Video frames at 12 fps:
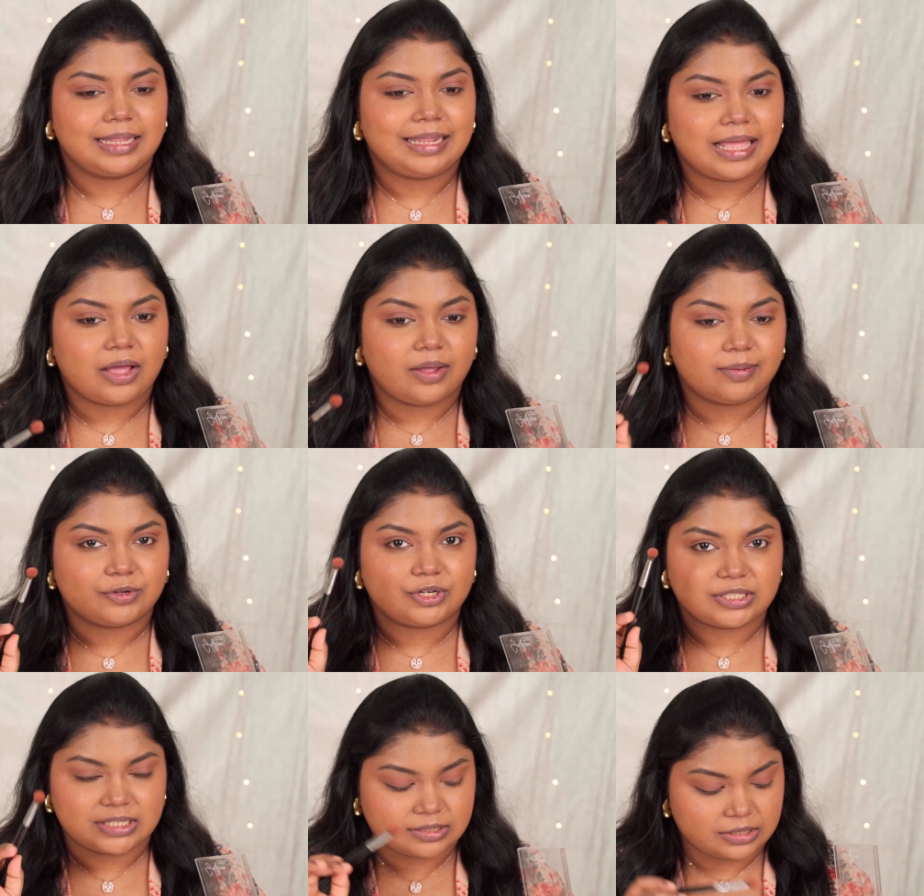Now I'm
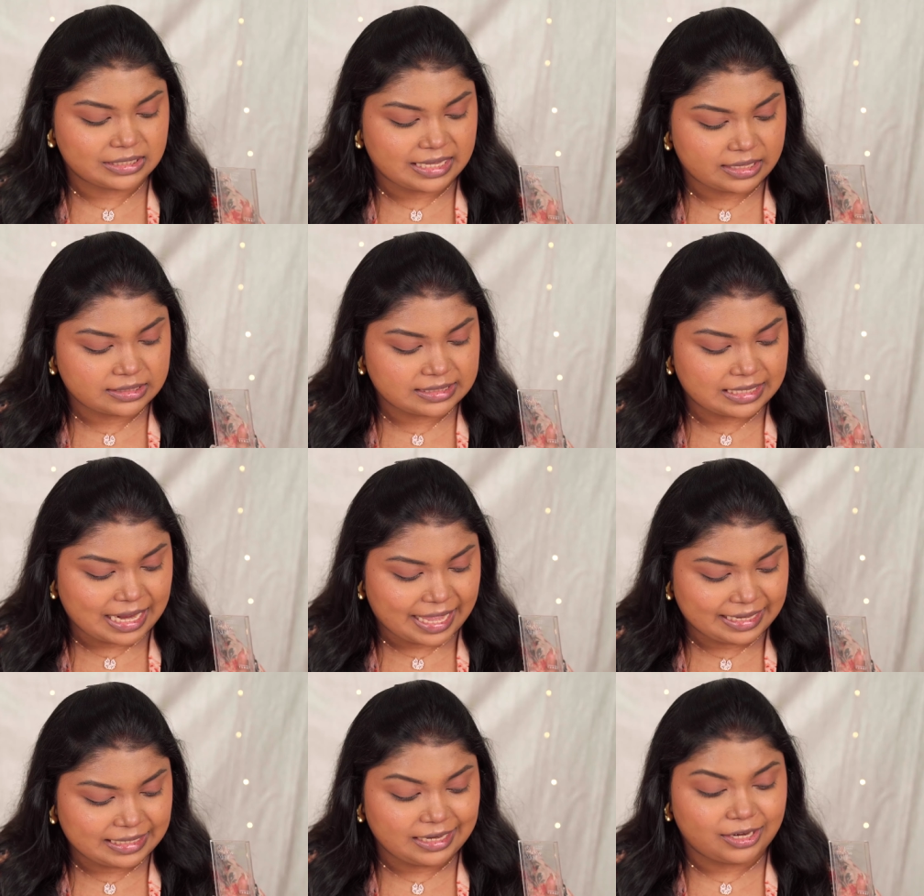gonna just take
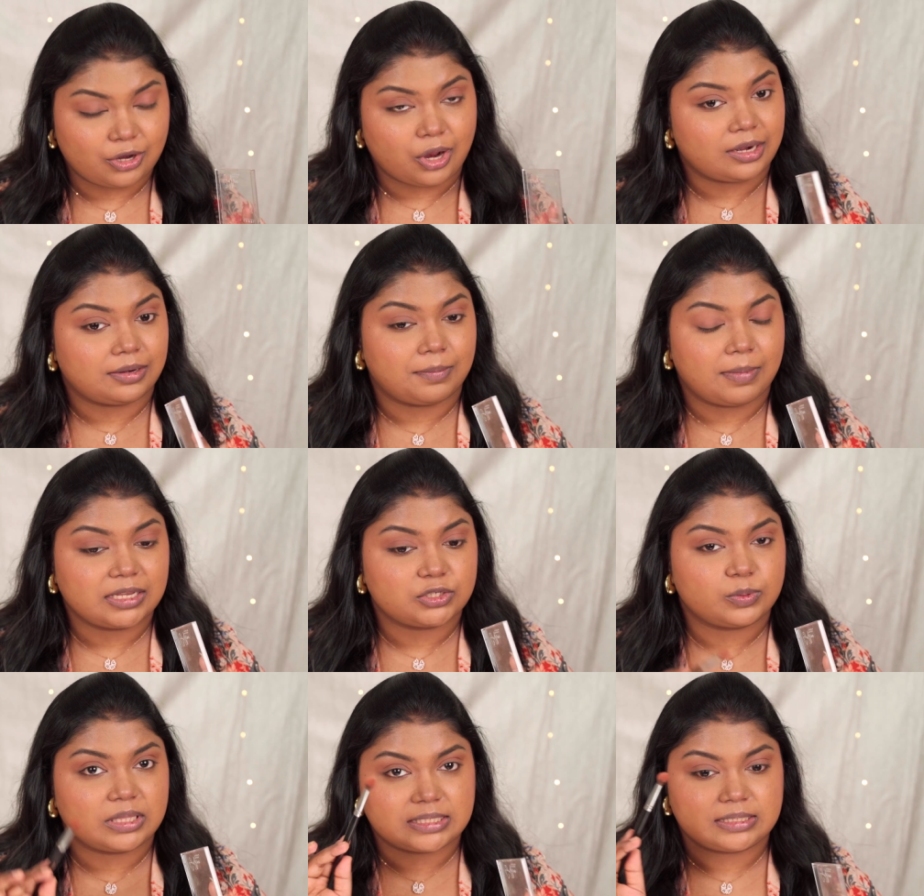slightly, not much,
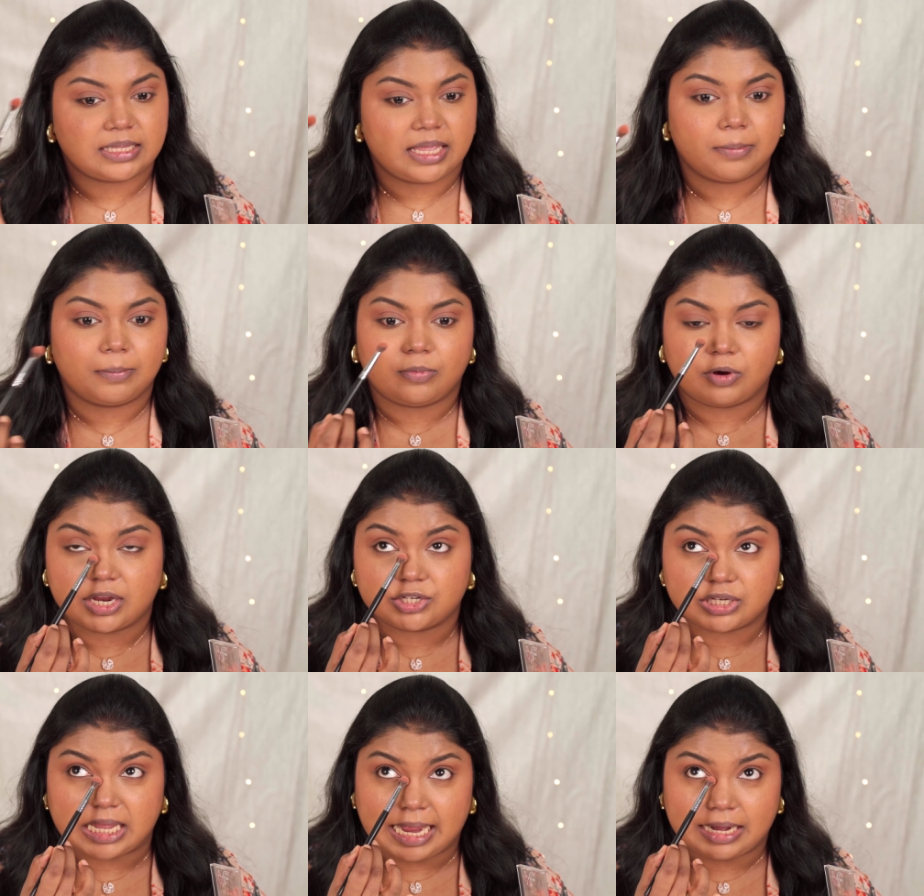with the same
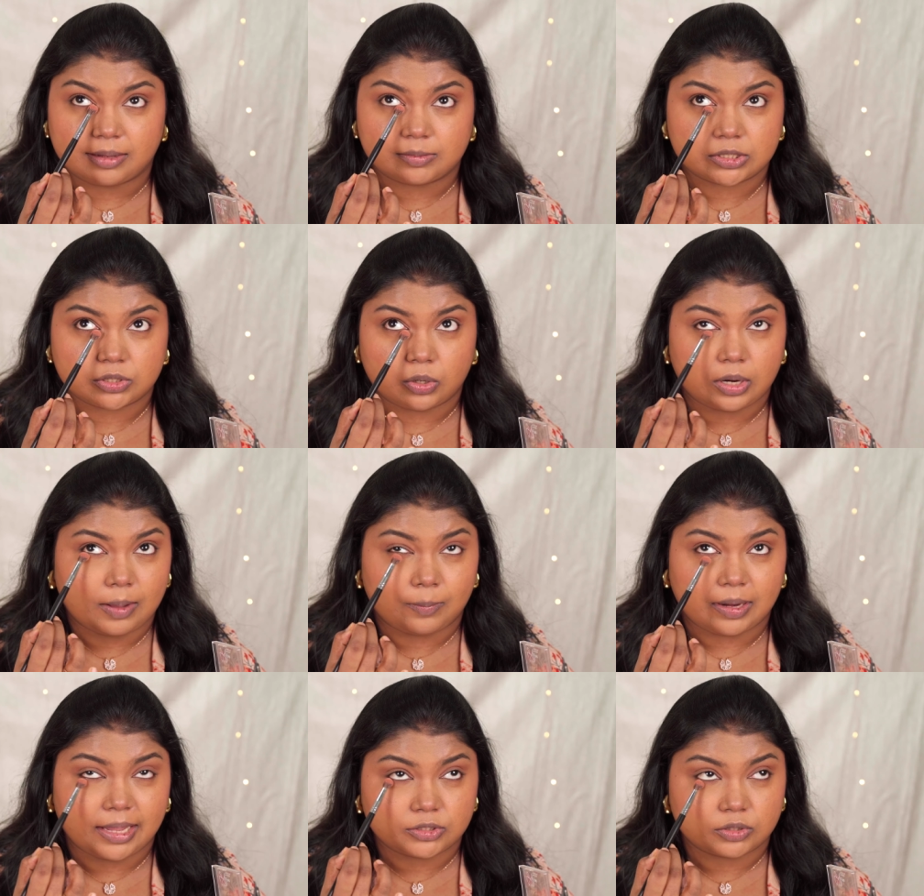brush and I'm just gonna
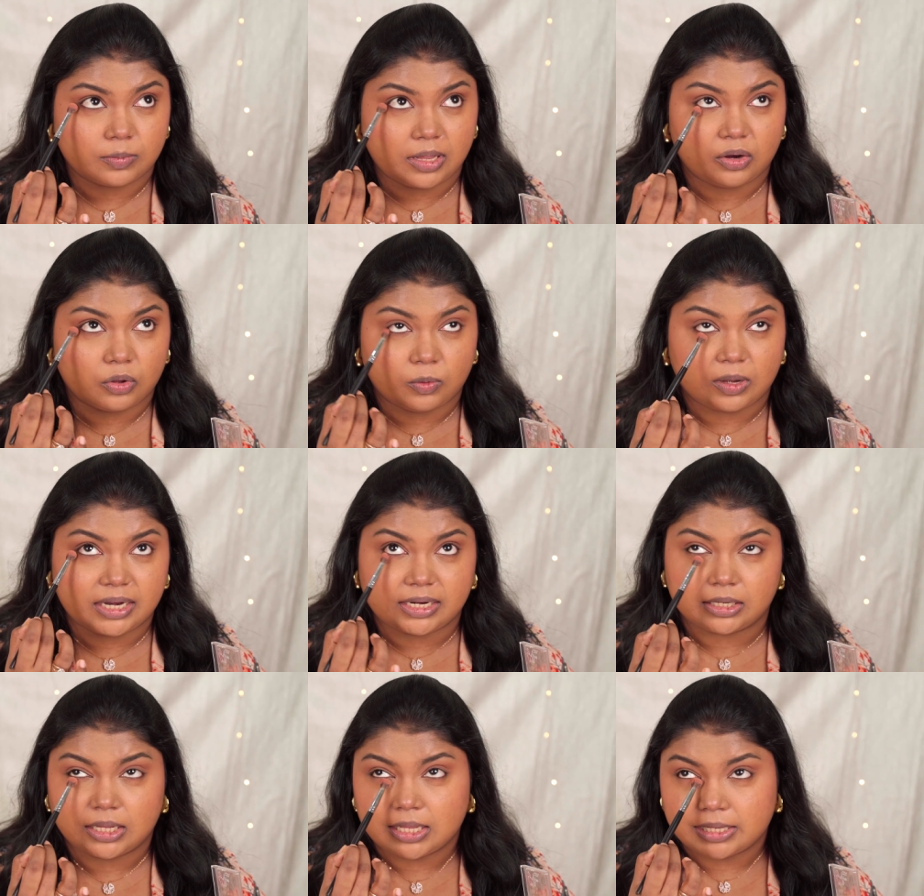apply it on my lower
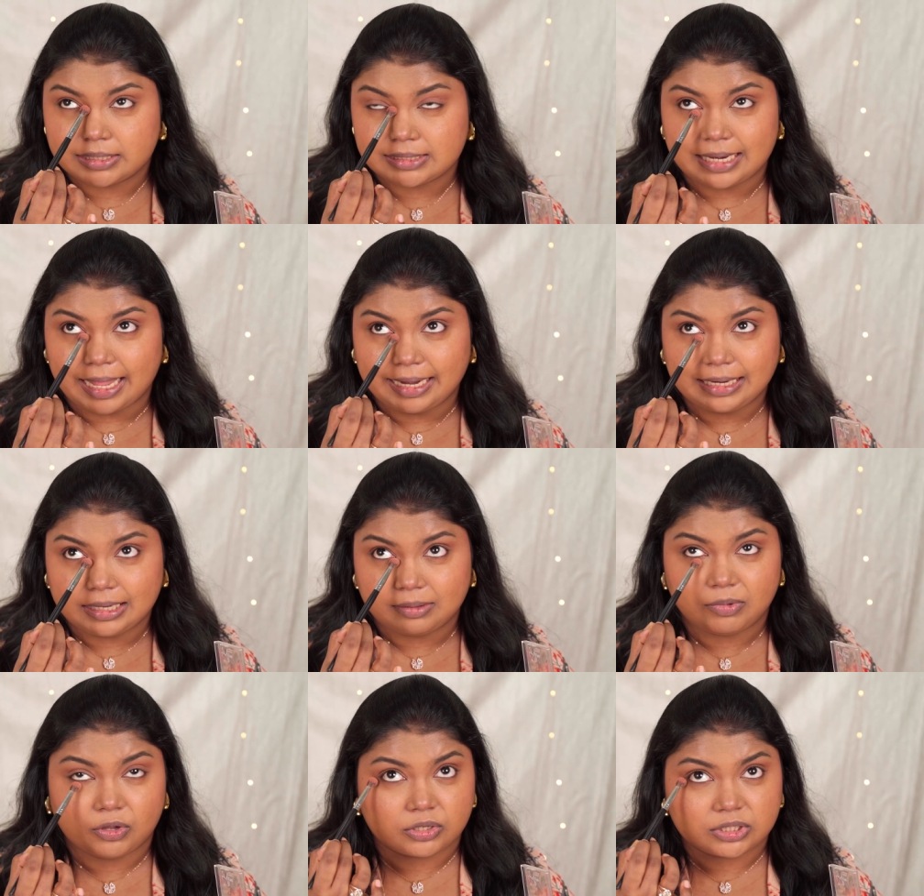lid slightly
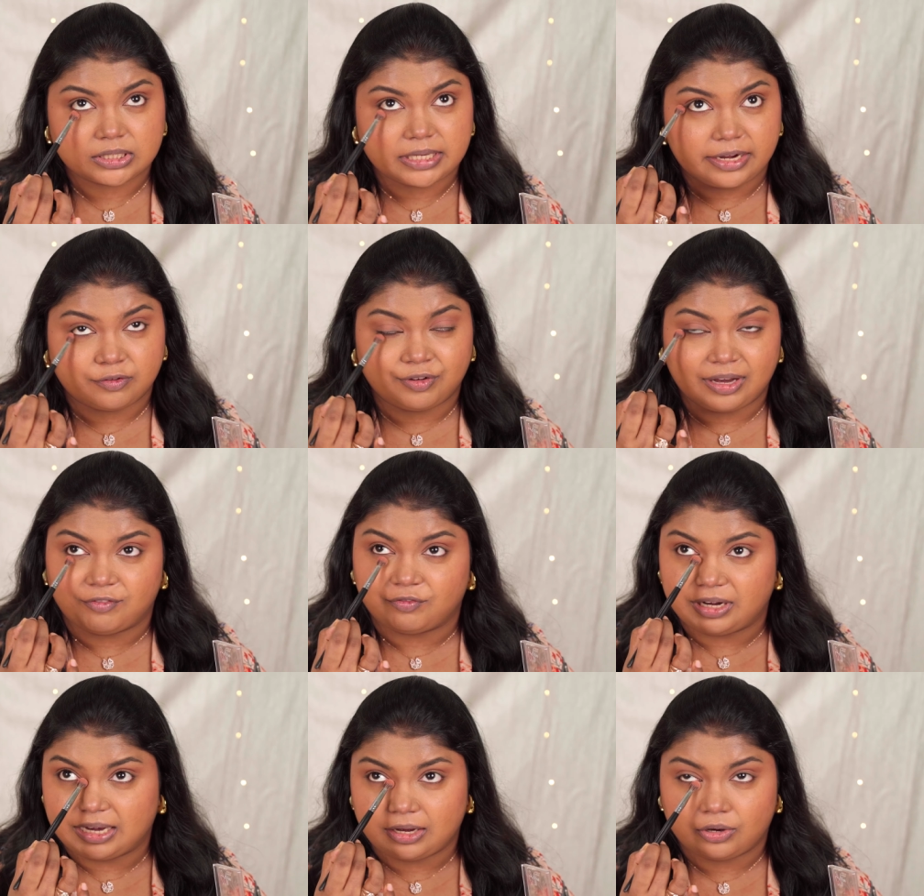because it's kind of an
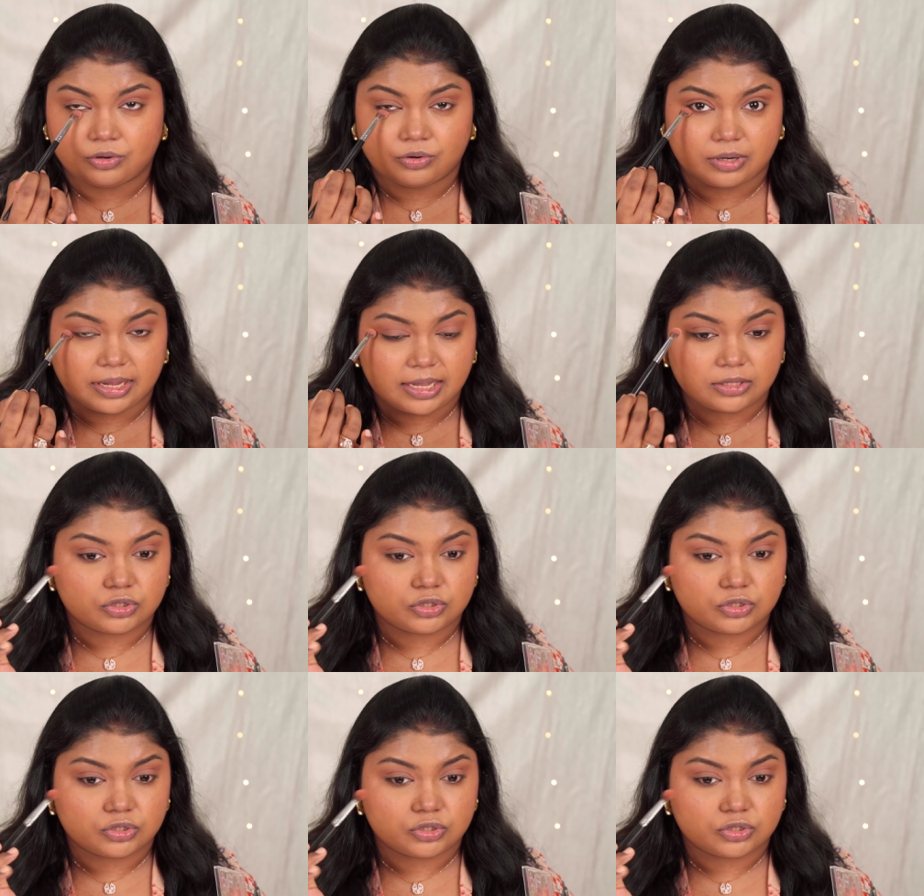everyday look, right?